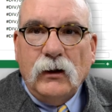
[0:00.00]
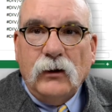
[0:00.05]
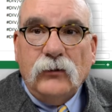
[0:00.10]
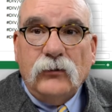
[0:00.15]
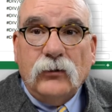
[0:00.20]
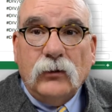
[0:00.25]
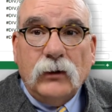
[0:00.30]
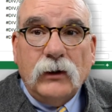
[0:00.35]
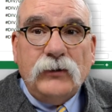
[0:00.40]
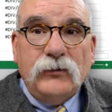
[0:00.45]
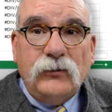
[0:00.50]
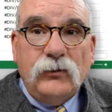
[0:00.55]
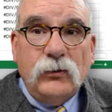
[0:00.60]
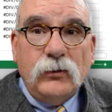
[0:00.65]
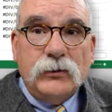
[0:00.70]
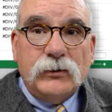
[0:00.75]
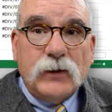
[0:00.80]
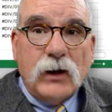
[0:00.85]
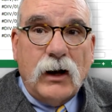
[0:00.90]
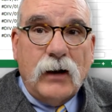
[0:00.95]
So let's do a
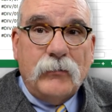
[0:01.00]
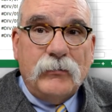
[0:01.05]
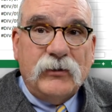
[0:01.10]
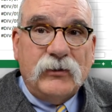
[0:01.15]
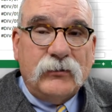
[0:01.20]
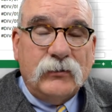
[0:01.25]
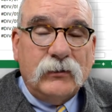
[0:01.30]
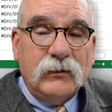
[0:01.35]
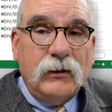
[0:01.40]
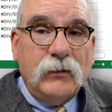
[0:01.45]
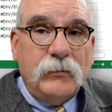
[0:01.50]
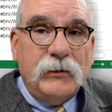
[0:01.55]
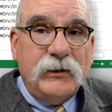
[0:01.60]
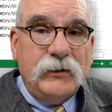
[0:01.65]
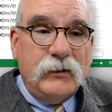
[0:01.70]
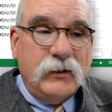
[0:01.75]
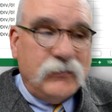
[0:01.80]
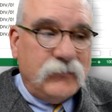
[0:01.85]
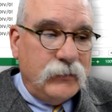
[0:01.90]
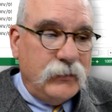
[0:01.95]
job that's a little bit
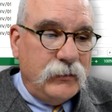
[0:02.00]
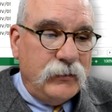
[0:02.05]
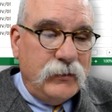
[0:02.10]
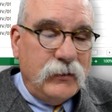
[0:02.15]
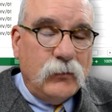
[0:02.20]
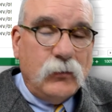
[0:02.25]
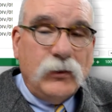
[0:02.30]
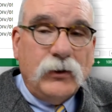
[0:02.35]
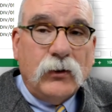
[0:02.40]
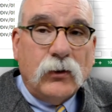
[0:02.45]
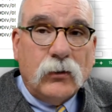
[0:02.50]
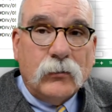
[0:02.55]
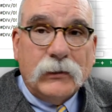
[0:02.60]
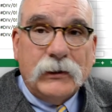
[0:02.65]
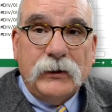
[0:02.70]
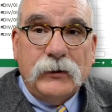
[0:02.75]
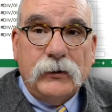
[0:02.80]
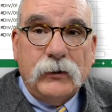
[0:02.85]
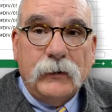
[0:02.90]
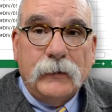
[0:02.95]
different than we
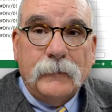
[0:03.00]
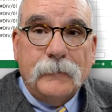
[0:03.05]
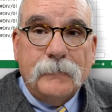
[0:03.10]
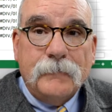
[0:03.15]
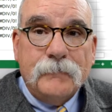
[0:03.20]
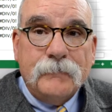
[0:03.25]
normally do.